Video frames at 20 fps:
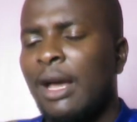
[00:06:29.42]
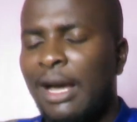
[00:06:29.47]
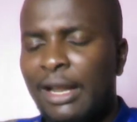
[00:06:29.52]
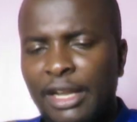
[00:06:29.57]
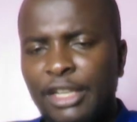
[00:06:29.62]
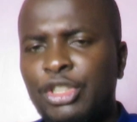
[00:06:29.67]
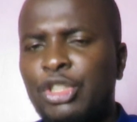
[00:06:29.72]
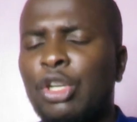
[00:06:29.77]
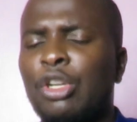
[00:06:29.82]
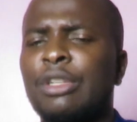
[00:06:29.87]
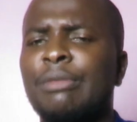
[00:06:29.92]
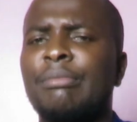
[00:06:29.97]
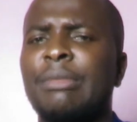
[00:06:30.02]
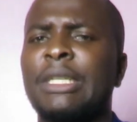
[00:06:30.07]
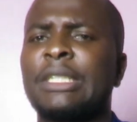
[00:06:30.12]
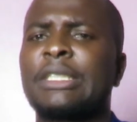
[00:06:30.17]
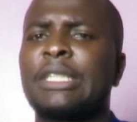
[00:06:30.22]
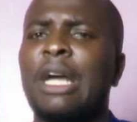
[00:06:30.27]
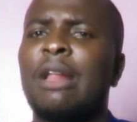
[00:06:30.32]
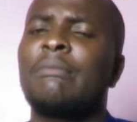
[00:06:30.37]
And they told
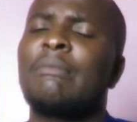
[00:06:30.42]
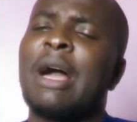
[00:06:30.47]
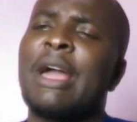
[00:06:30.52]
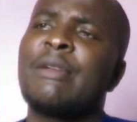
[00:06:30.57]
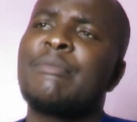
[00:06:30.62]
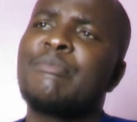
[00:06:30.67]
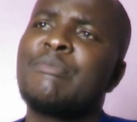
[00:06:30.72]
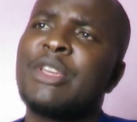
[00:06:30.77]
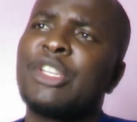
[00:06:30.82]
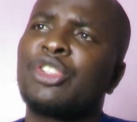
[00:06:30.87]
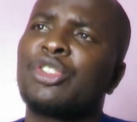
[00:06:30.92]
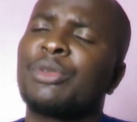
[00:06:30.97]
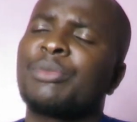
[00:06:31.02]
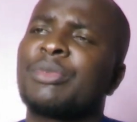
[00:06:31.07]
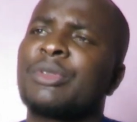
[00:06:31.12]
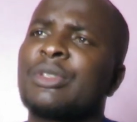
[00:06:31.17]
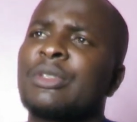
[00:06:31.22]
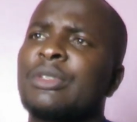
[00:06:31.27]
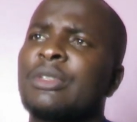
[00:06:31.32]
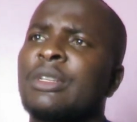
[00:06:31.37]
me, tell my
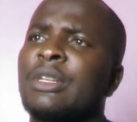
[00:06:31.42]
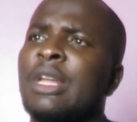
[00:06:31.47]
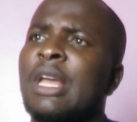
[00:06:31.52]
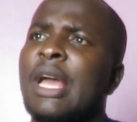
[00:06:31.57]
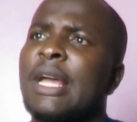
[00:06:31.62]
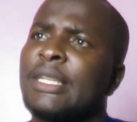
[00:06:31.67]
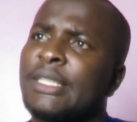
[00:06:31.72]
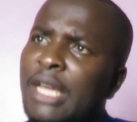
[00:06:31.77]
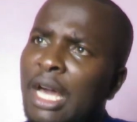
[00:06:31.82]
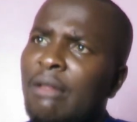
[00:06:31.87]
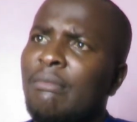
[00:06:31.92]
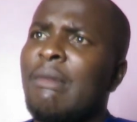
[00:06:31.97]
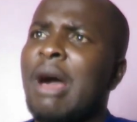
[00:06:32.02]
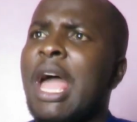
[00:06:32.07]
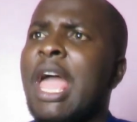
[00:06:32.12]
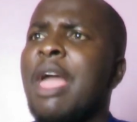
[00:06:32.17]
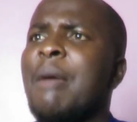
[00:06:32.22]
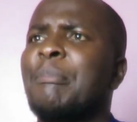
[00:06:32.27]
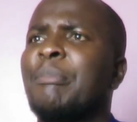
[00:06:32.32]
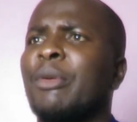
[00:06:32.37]
bishops, tell
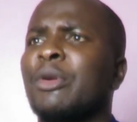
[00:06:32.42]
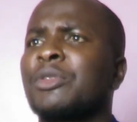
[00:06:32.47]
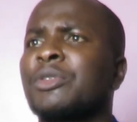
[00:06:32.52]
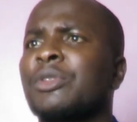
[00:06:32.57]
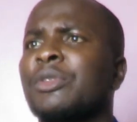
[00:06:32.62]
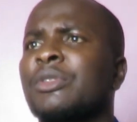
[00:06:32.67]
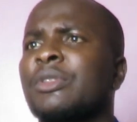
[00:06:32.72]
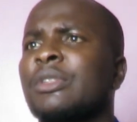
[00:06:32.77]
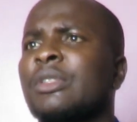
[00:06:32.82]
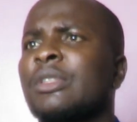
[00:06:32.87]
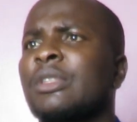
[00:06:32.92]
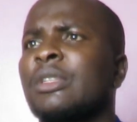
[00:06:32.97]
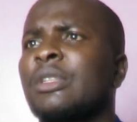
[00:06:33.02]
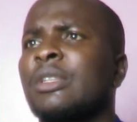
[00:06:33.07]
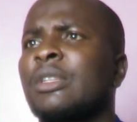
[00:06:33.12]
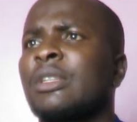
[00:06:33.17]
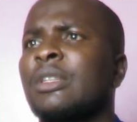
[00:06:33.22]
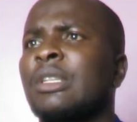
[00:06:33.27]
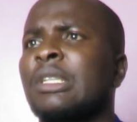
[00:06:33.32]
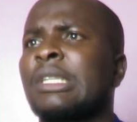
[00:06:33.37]
my apostles,
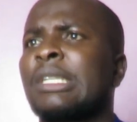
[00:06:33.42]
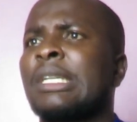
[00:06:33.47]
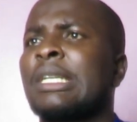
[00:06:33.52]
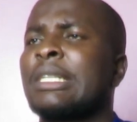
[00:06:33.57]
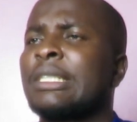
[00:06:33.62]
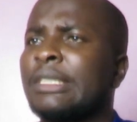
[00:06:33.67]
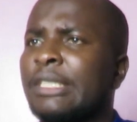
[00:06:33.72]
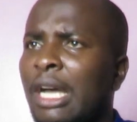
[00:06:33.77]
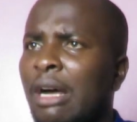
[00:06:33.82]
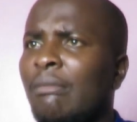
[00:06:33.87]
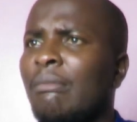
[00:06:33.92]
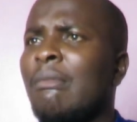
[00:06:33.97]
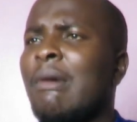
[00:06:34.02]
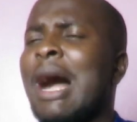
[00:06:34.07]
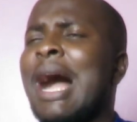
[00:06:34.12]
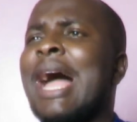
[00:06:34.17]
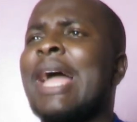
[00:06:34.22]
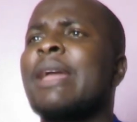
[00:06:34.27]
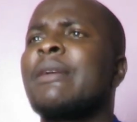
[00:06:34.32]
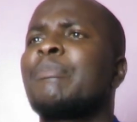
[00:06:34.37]
tell
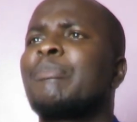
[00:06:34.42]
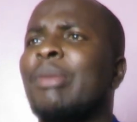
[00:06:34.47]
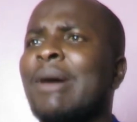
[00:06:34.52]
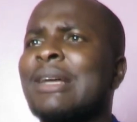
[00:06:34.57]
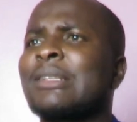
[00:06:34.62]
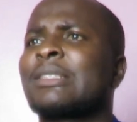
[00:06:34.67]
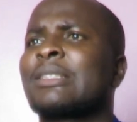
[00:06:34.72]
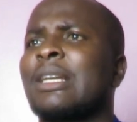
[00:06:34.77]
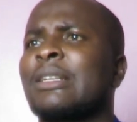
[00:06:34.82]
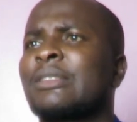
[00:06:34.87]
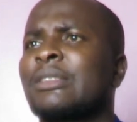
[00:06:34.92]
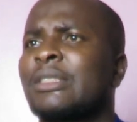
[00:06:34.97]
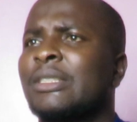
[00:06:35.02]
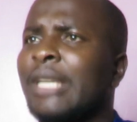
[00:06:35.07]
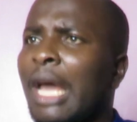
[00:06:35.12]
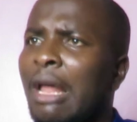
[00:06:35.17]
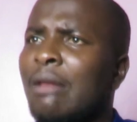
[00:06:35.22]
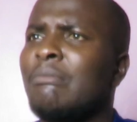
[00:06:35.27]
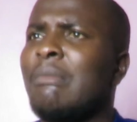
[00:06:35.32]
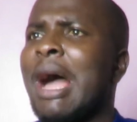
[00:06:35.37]
my pastors,
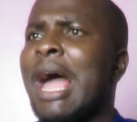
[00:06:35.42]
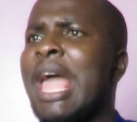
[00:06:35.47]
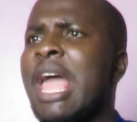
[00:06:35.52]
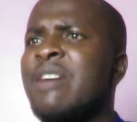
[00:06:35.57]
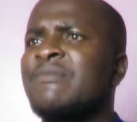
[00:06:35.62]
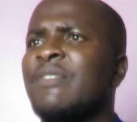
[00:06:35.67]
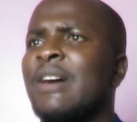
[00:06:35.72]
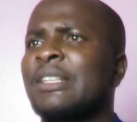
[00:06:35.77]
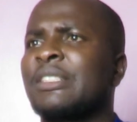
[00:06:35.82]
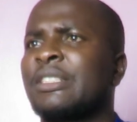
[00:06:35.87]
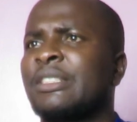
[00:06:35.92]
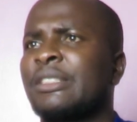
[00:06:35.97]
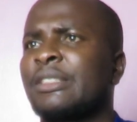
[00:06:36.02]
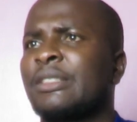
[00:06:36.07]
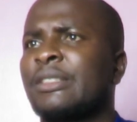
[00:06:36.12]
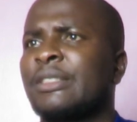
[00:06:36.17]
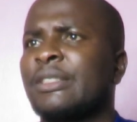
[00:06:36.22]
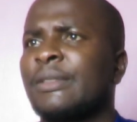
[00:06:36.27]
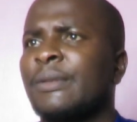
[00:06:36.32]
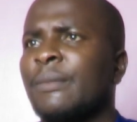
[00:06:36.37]
tell my
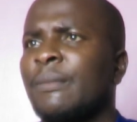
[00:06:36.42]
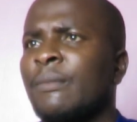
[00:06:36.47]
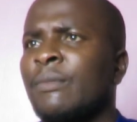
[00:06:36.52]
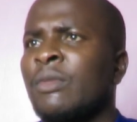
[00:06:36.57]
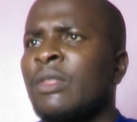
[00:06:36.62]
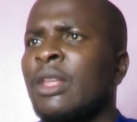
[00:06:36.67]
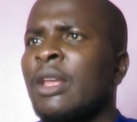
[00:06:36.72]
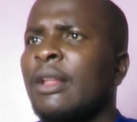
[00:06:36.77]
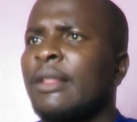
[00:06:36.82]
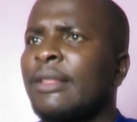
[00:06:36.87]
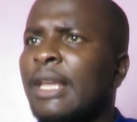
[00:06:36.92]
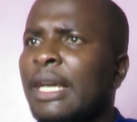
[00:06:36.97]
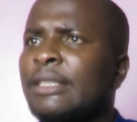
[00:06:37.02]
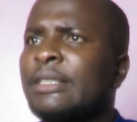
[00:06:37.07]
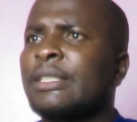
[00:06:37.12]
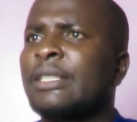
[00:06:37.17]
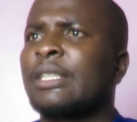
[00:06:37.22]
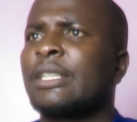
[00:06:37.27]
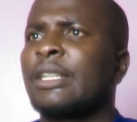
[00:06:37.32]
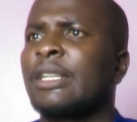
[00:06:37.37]
evangelists
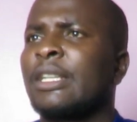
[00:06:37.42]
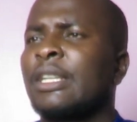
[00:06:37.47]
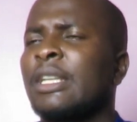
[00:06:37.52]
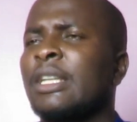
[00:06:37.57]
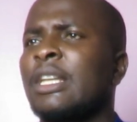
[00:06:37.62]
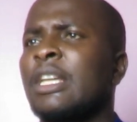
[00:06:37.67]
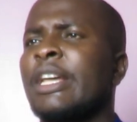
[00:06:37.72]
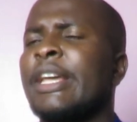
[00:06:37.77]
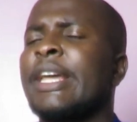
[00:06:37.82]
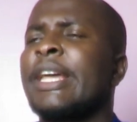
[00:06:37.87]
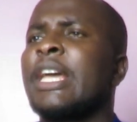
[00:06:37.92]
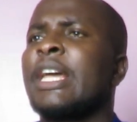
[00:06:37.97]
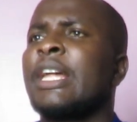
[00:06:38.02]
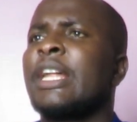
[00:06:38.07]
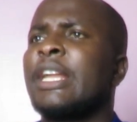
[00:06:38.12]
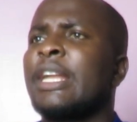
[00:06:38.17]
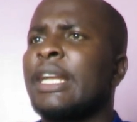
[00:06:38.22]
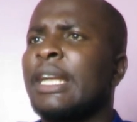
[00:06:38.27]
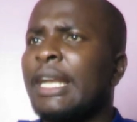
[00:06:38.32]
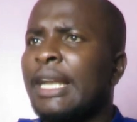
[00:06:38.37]
that
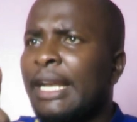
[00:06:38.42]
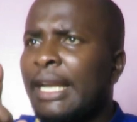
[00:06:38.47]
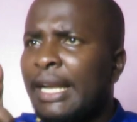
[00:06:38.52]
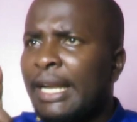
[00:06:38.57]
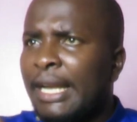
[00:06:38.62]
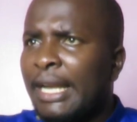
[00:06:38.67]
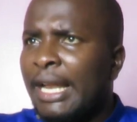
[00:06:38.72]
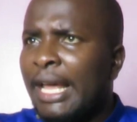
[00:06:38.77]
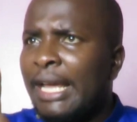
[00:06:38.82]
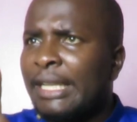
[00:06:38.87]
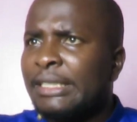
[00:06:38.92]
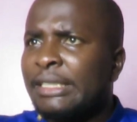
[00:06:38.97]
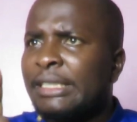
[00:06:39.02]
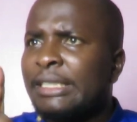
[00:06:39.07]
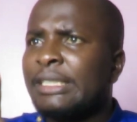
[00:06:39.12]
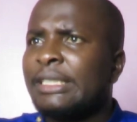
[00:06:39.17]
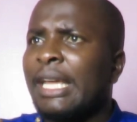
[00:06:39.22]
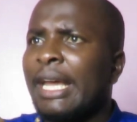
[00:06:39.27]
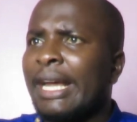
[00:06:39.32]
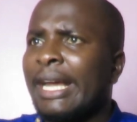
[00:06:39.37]
let
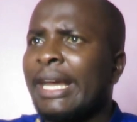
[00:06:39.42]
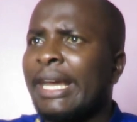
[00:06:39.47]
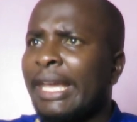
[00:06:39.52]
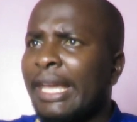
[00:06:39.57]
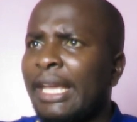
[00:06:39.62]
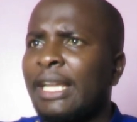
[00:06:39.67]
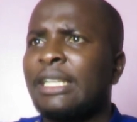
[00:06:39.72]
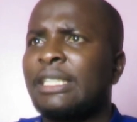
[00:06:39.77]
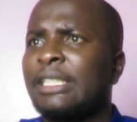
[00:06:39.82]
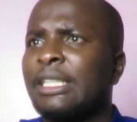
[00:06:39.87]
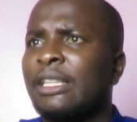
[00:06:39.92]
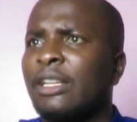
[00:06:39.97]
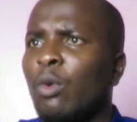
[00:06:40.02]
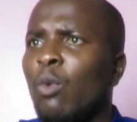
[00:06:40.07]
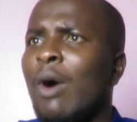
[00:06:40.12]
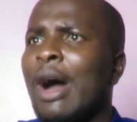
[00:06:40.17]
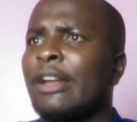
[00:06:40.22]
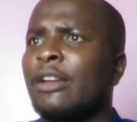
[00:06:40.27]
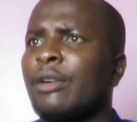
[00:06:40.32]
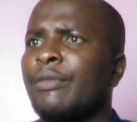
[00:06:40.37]
take it the
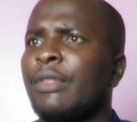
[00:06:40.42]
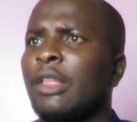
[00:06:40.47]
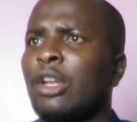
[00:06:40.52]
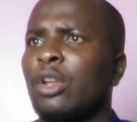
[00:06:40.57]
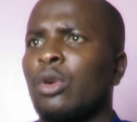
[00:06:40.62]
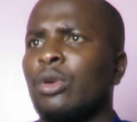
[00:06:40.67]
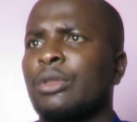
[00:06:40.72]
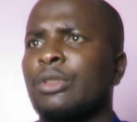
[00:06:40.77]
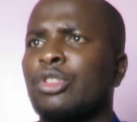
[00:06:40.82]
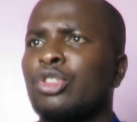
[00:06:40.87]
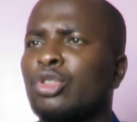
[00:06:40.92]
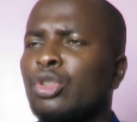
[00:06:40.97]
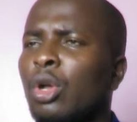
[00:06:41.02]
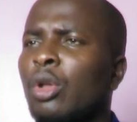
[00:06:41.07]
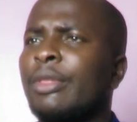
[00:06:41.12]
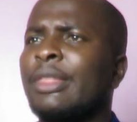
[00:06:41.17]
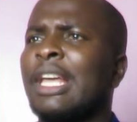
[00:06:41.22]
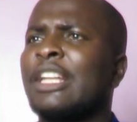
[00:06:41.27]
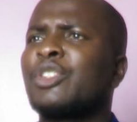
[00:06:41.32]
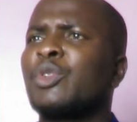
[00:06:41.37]
word of the Lord,
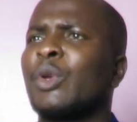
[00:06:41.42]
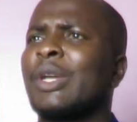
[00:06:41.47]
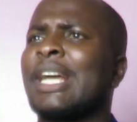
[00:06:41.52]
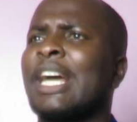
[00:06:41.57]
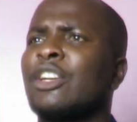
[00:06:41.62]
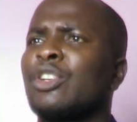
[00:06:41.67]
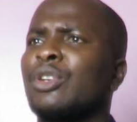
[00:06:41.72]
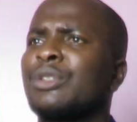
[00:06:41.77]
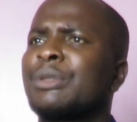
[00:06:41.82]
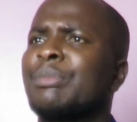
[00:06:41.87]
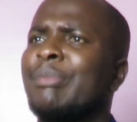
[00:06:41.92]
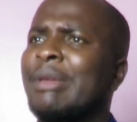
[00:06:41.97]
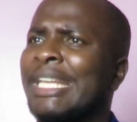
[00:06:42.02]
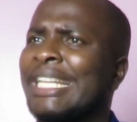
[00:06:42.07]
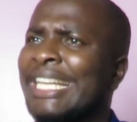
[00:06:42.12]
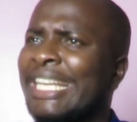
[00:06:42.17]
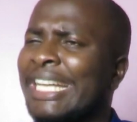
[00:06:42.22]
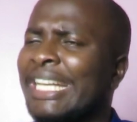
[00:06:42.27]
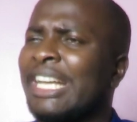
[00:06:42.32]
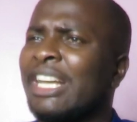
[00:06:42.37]
so that you cannot
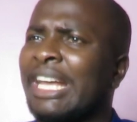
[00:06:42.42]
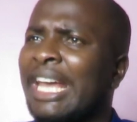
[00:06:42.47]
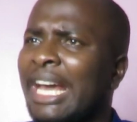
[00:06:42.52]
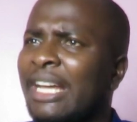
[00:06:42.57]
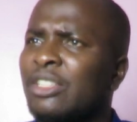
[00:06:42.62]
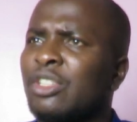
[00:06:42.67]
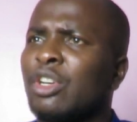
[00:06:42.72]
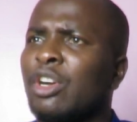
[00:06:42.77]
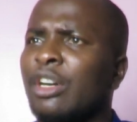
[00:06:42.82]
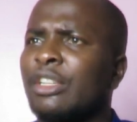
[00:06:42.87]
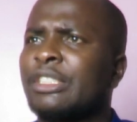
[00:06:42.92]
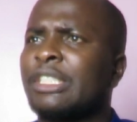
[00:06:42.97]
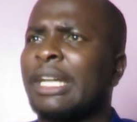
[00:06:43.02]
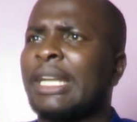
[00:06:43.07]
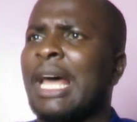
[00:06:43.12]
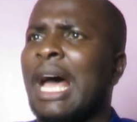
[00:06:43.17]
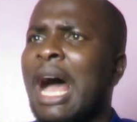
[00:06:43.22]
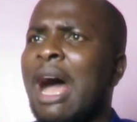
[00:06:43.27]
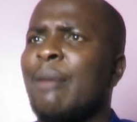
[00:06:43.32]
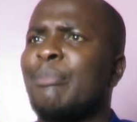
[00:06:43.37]
be
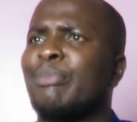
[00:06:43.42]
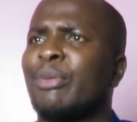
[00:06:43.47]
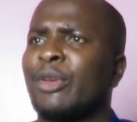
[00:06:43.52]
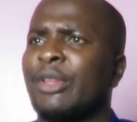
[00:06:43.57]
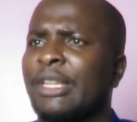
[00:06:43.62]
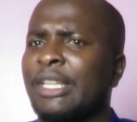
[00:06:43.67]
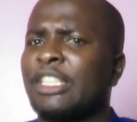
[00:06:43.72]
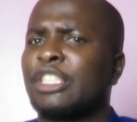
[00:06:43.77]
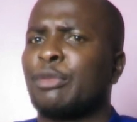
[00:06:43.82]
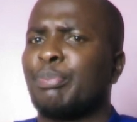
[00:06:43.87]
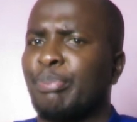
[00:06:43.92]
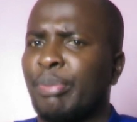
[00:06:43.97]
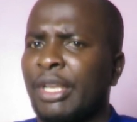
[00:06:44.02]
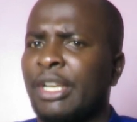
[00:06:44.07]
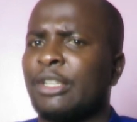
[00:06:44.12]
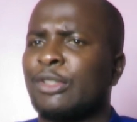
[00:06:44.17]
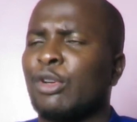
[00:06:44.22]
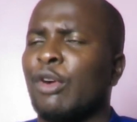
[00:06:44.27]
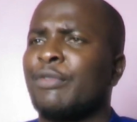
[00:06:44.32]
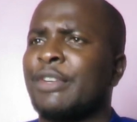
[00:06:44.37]
gotten up with this
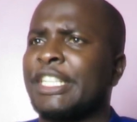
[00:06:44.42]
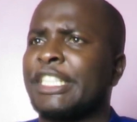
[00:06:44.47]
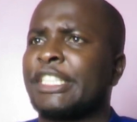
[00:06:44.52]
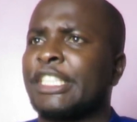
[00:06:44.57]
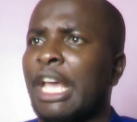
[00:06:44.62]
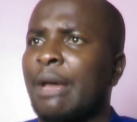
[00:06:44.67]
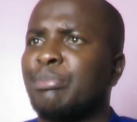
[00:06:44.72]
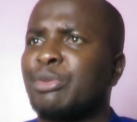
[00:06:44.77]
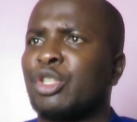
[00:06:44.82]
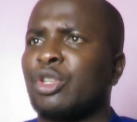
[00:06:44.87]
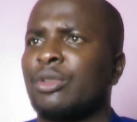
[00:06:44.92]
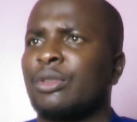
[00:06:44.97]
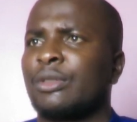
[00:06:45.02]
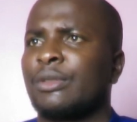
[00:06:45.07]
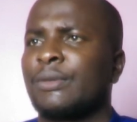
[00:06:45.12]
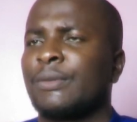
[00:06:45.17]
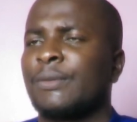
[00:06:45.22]
spirit of deception.